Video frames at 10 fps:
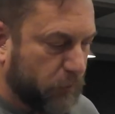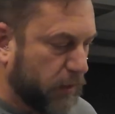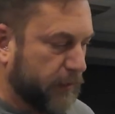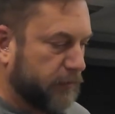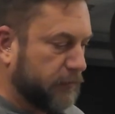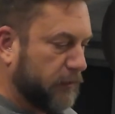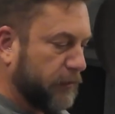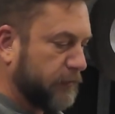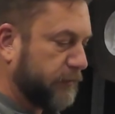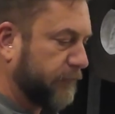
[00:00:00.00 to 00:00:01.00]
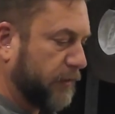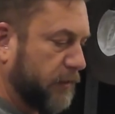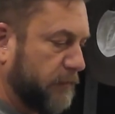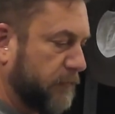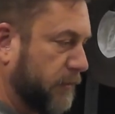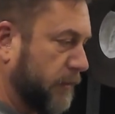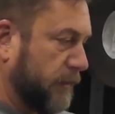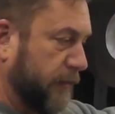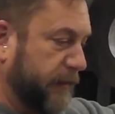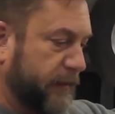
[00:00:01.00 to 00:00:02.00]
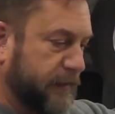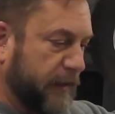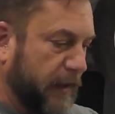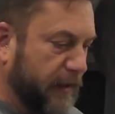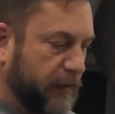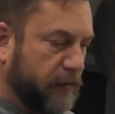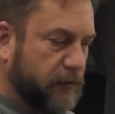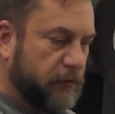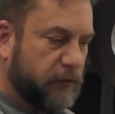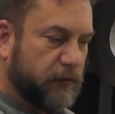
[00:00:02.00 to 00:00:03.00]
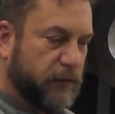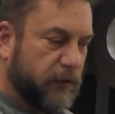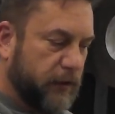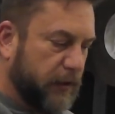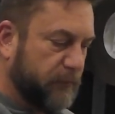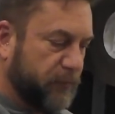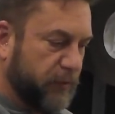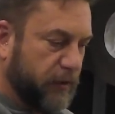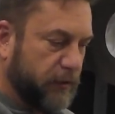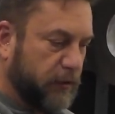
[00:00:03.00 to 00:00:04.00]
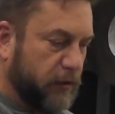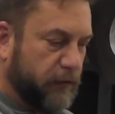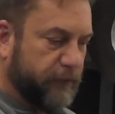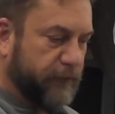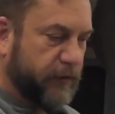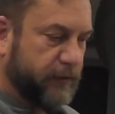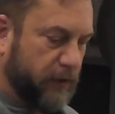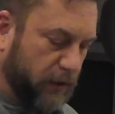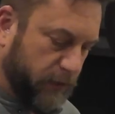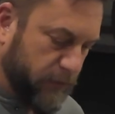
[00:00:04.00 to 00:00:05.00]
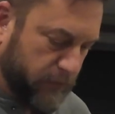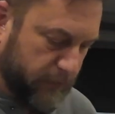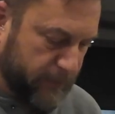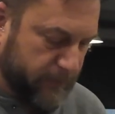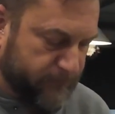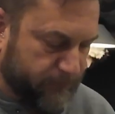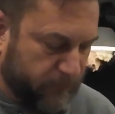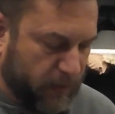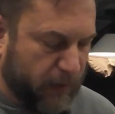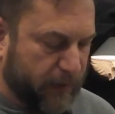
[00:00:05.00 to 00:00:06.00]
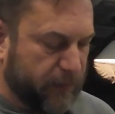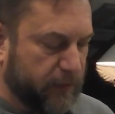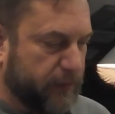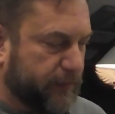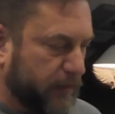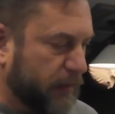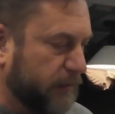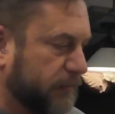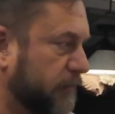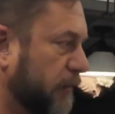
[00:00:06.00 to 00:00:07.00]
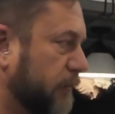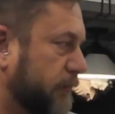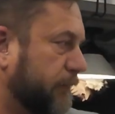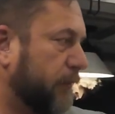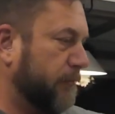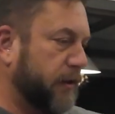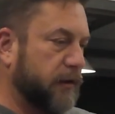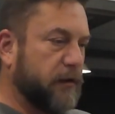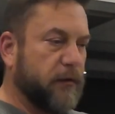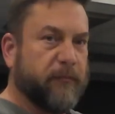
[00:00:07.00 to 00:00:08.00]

one goes from this guy to the input of this guy, and then this goes from here